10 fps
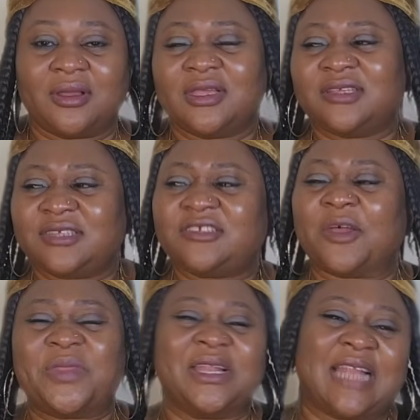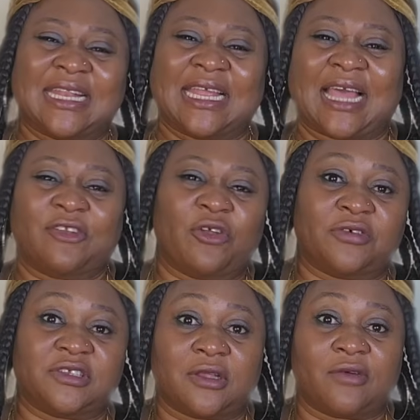Is this something that they cannot
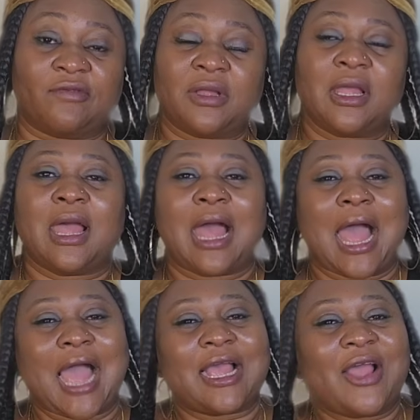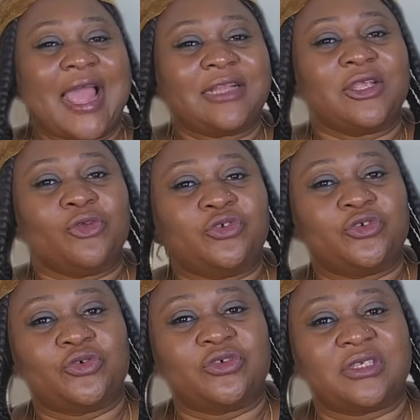resolve? I heard
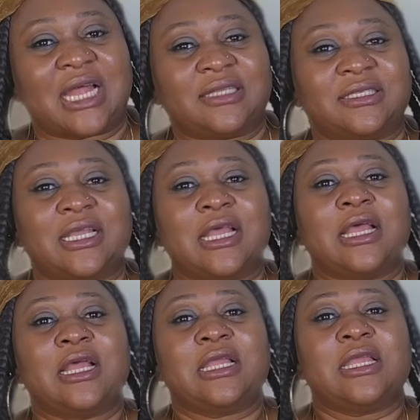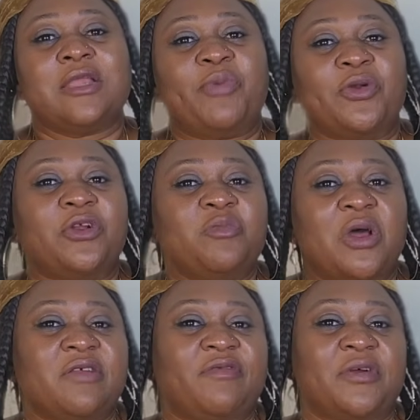huge that he borrowed
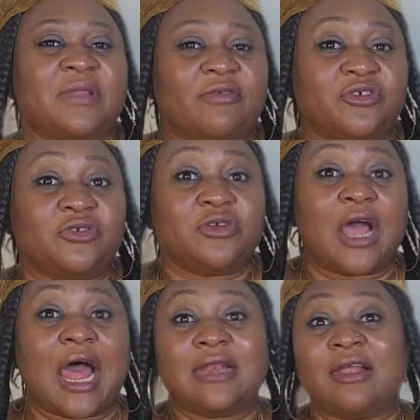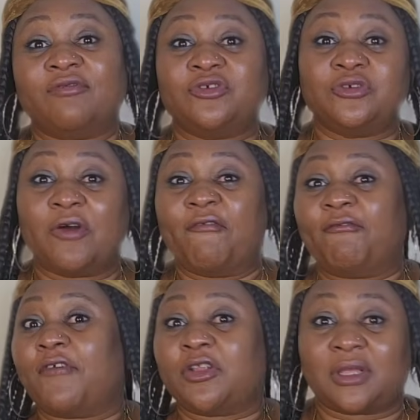money from Davu Jr. and Davu Jr.
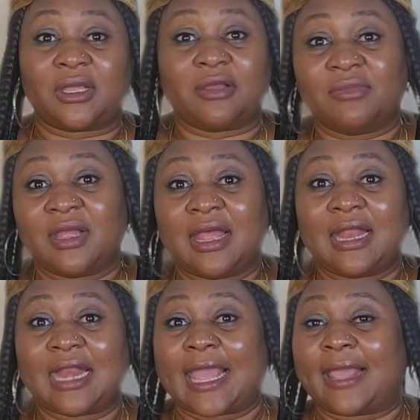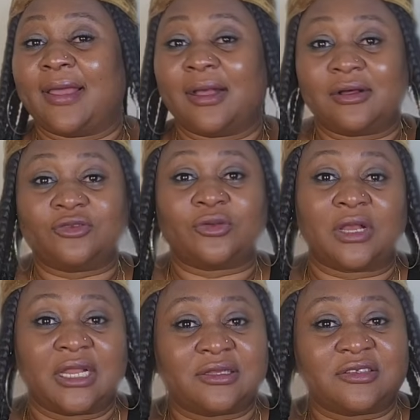fought him like hell to
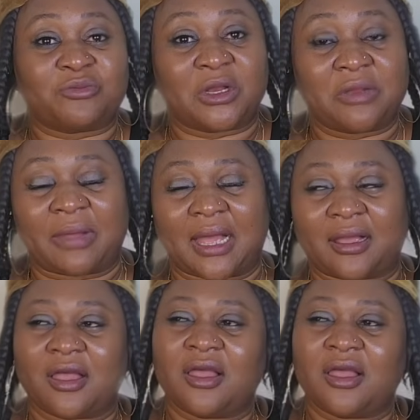collect his money back.